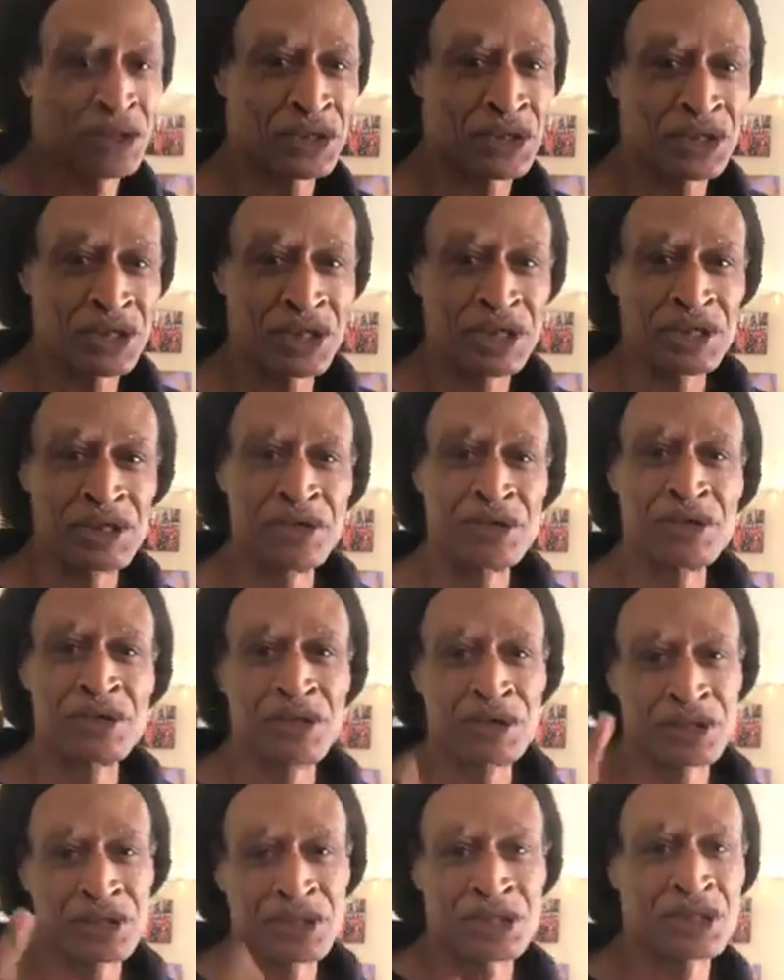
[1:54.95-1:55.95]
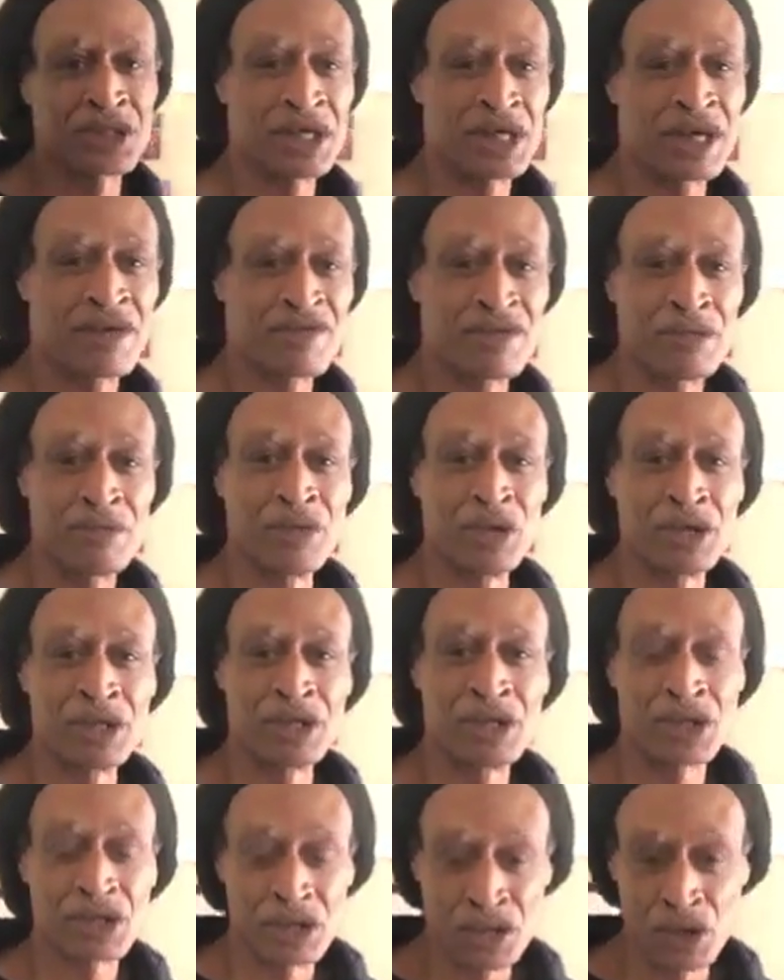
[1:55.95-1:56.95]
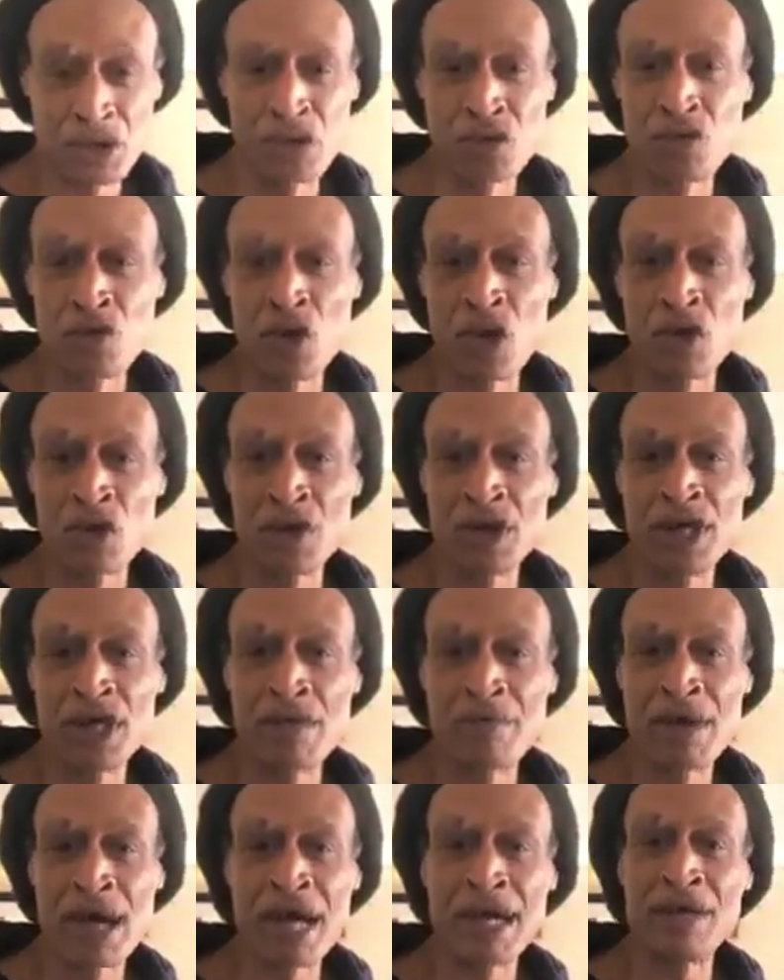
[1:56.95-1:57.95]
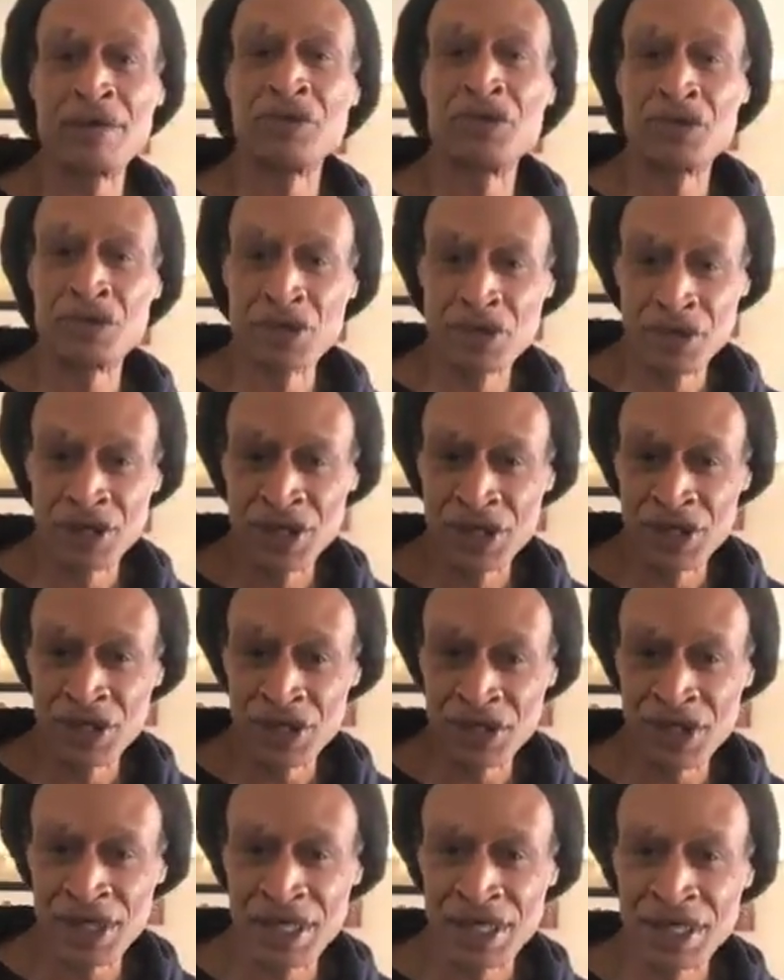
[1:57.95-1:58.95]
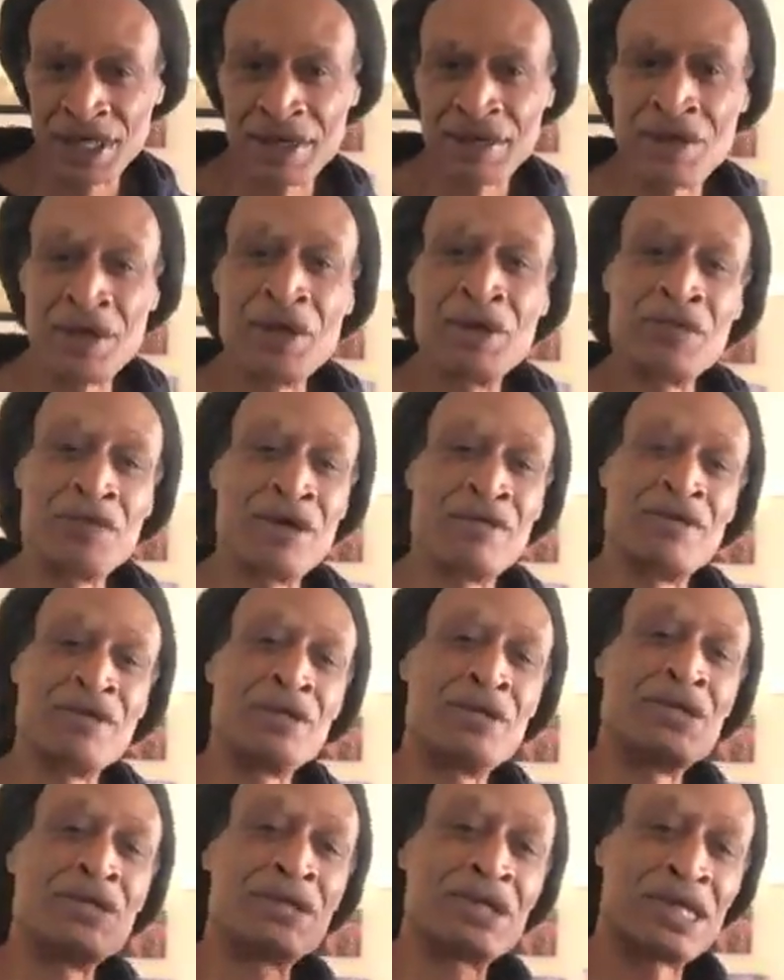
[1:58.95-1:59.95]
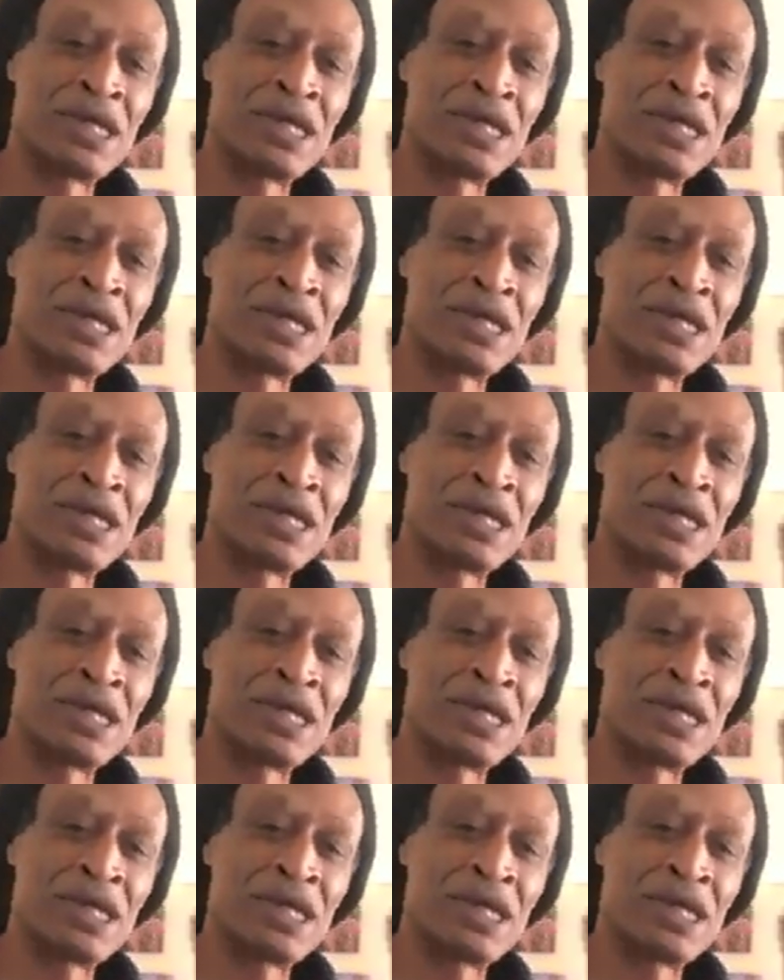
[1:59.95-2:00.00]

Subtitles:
Good to see you, good to see everybody still rolling about, doing the thing. Whether